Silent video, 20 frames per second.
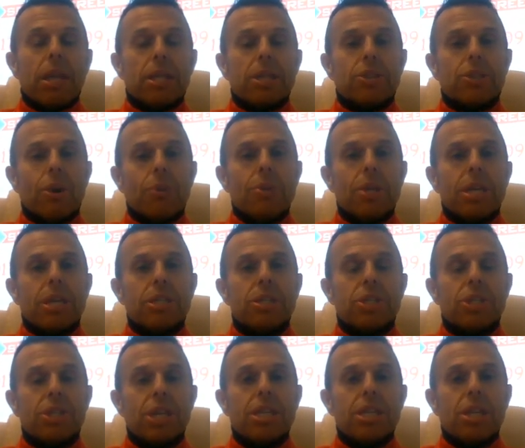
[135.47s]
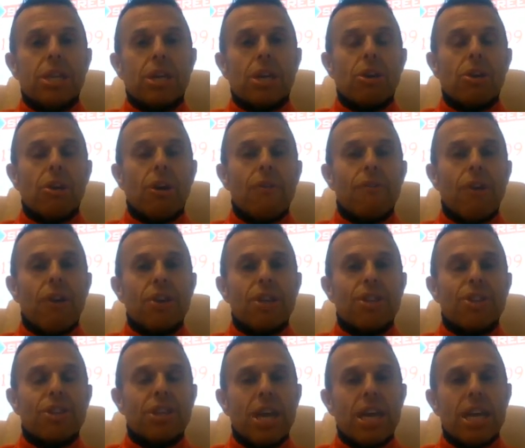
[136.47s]
So you can see that you can go very
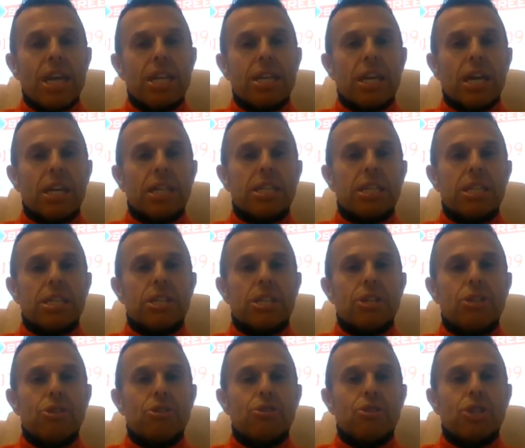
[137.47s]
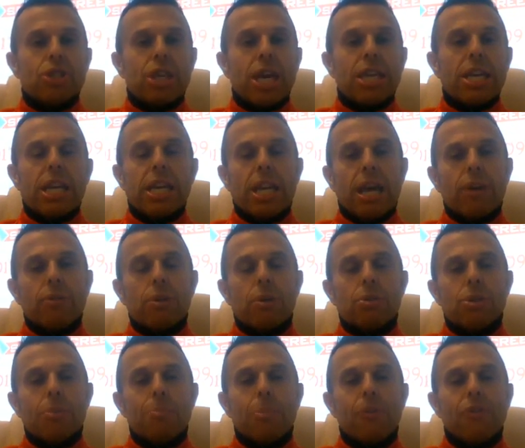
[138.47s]
thin and you're just taking out
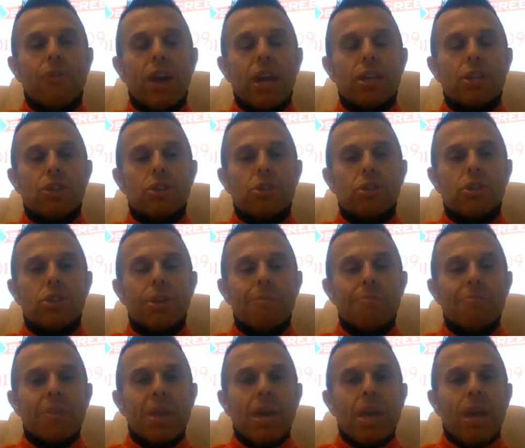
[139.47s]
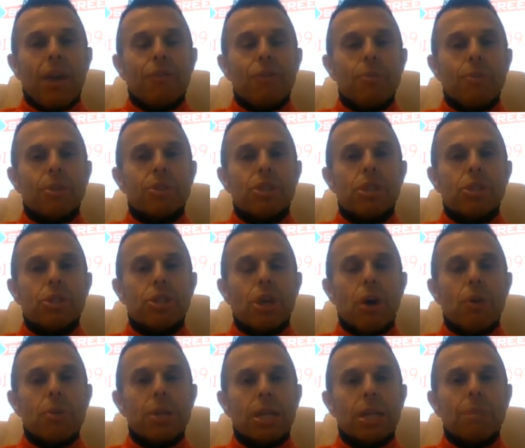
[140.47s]
those imperfections. If you're wanting to
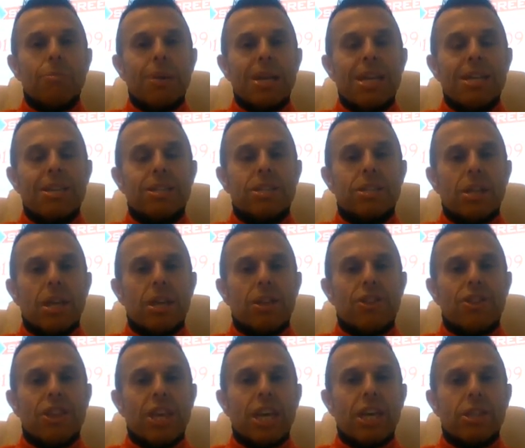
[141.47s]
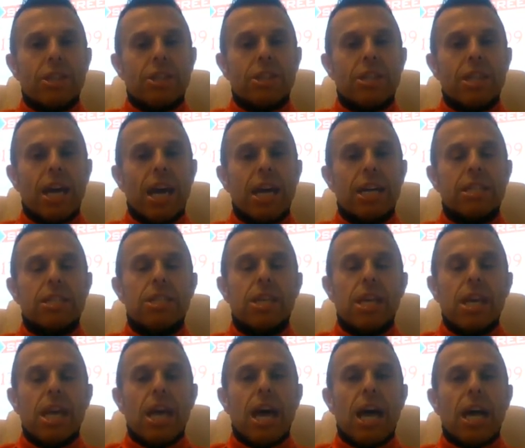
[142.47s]
go a little bit thicker than that
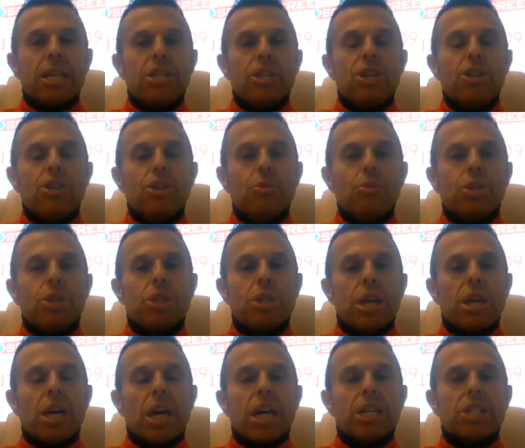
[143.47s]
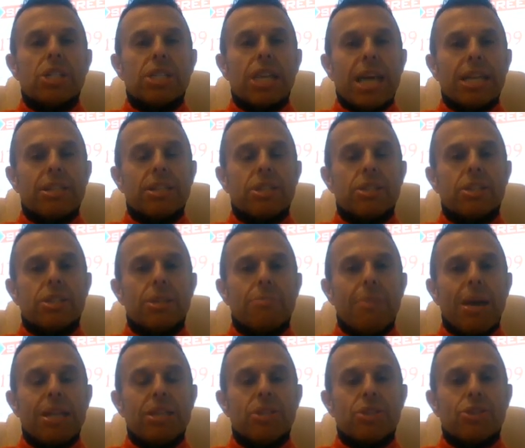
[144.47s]
and you're using a sand and
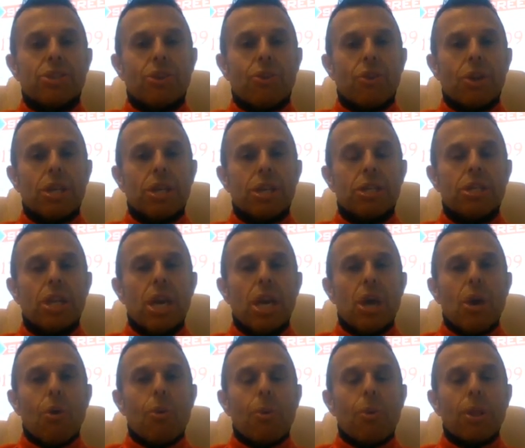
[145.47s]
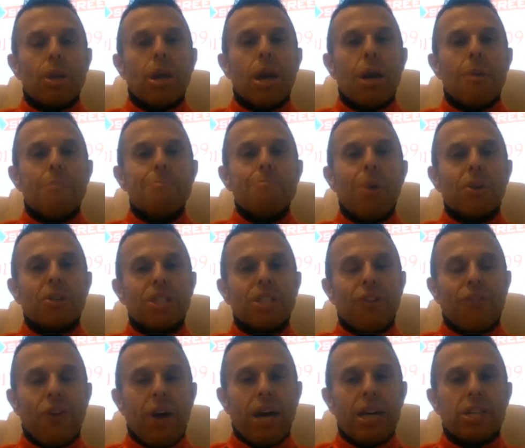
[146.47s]
cement screed, well, a
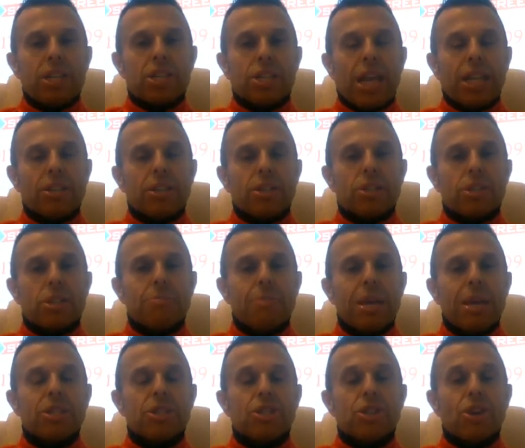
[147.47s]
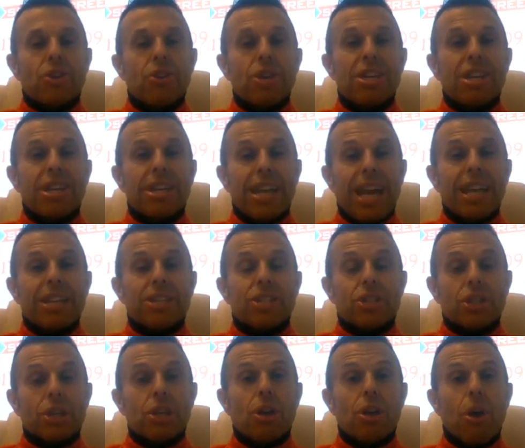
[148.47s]
modified sand and cement screed can
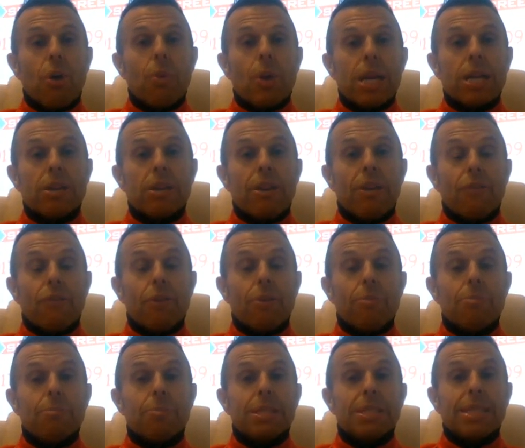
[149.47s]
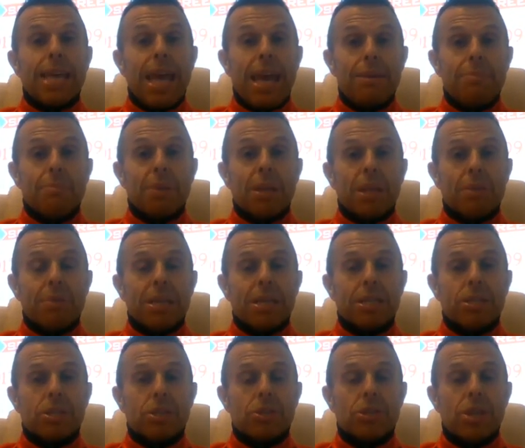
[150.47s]
actually go in from 10
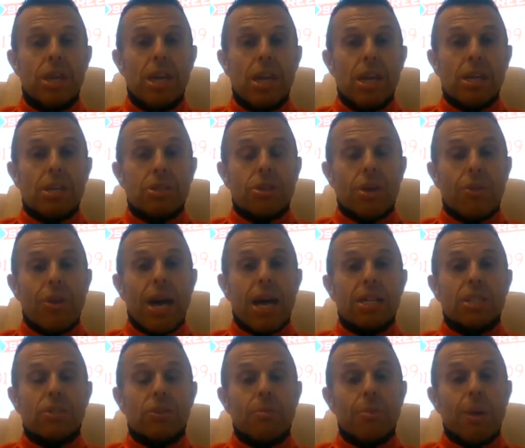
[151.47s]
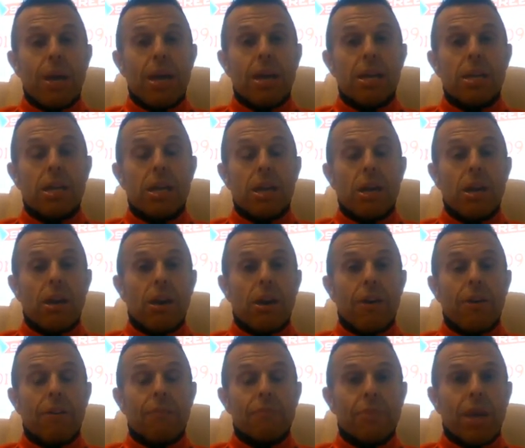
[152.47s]
millimeters. So that's from
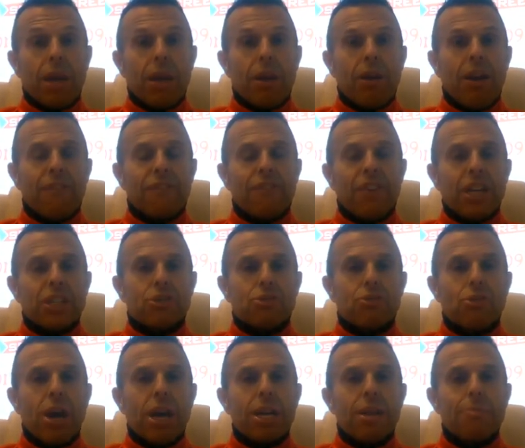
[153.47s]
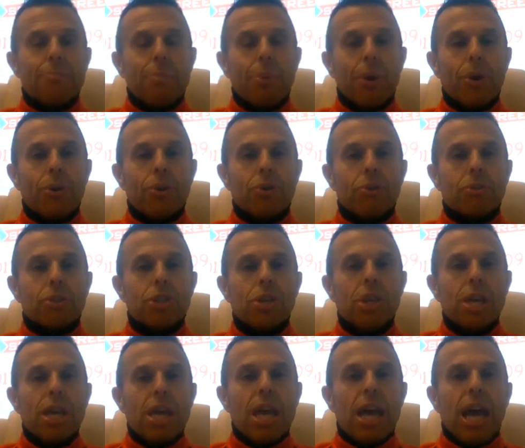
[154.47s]
a fast drying
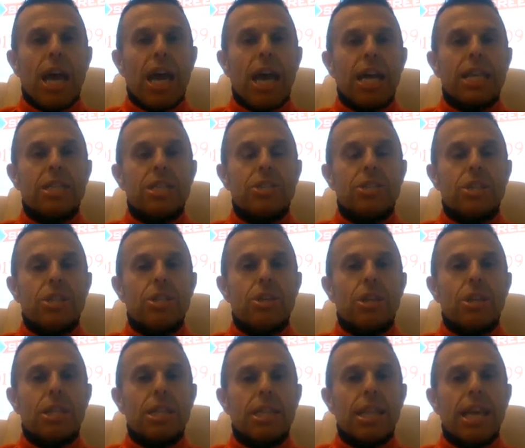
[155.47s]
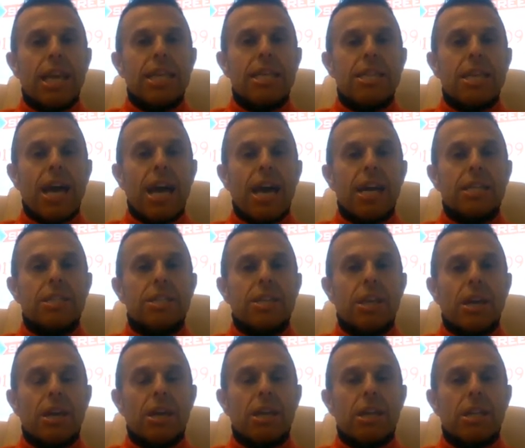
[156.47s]
product, and you can lay that
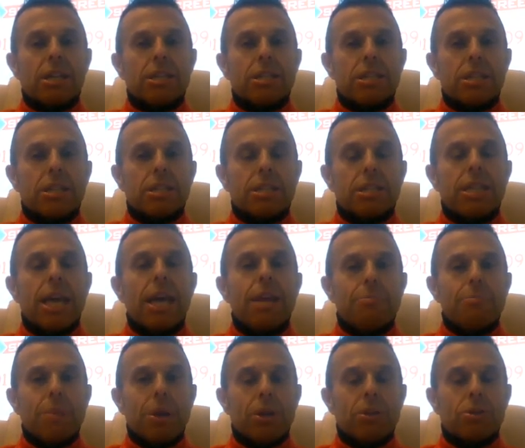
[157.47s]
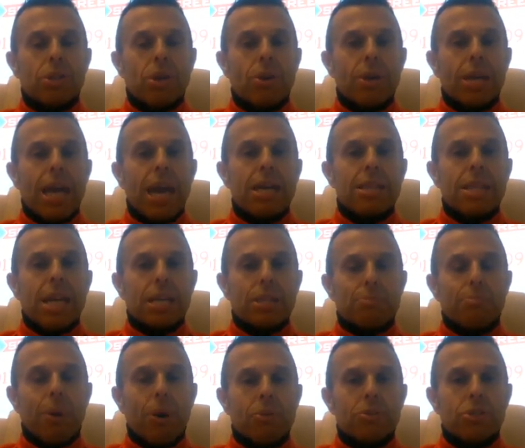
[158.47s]
at 10 mil. So again,
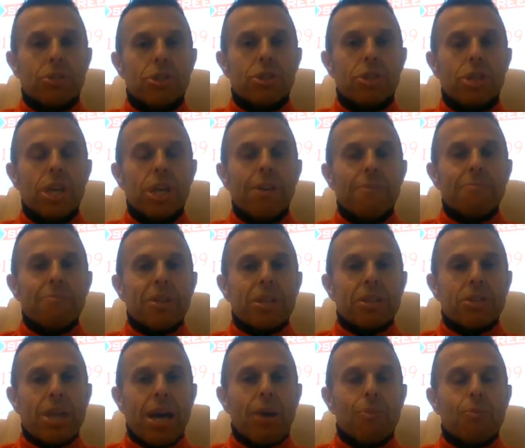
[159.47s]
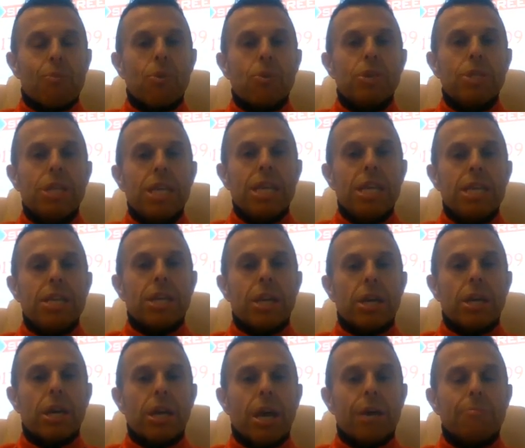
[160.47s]
that's bonded. So that would need
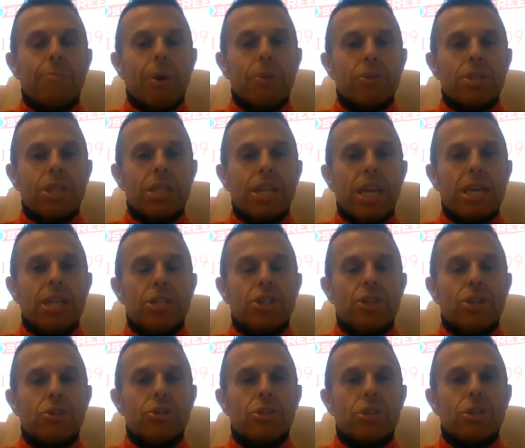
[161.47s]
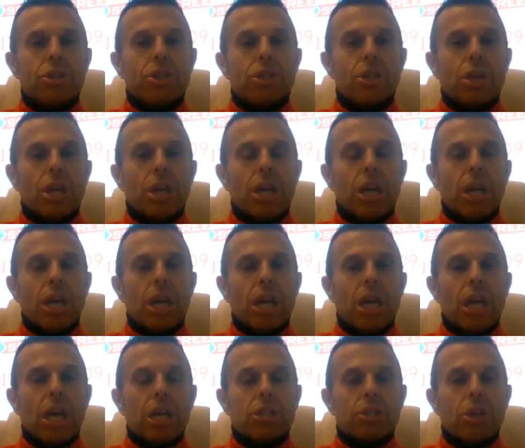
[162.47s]
a bonding agent
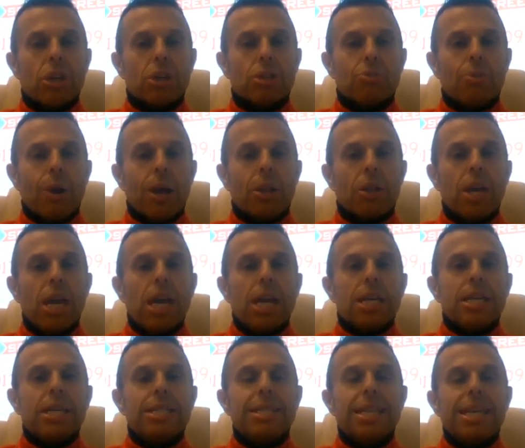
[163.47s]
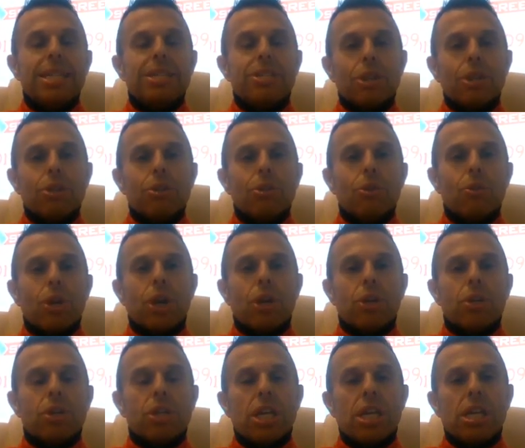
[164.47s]
as well. You'd need to look
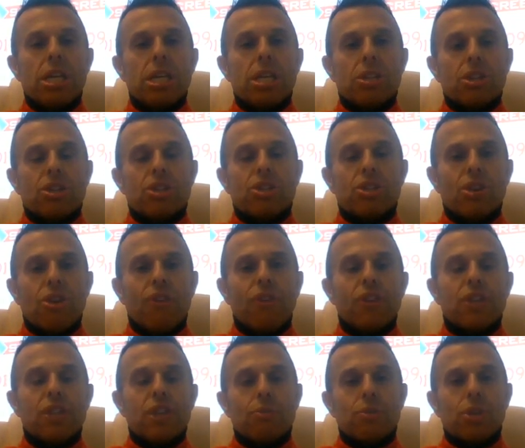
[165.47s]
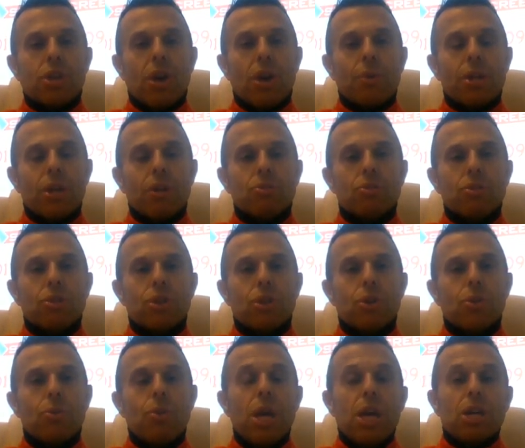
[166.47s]
at the surface it was going
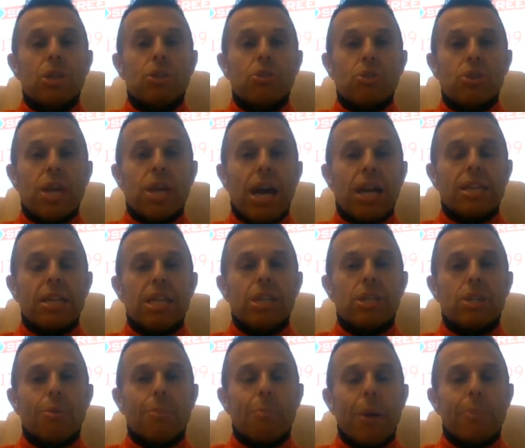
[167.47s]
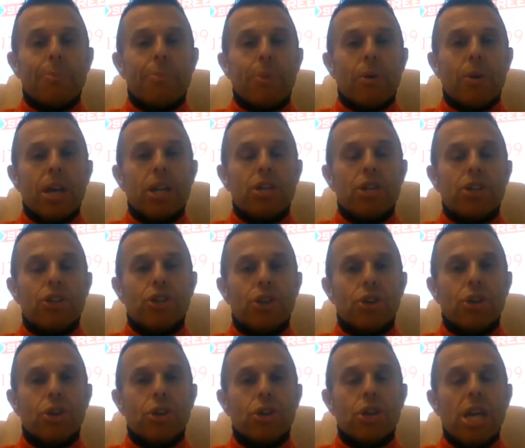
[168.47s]
onto. Does that need some
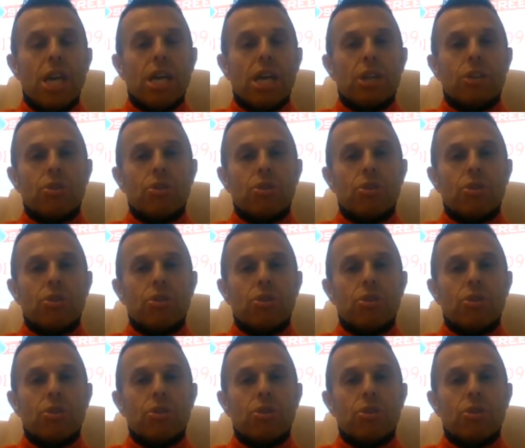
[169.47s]
preparation?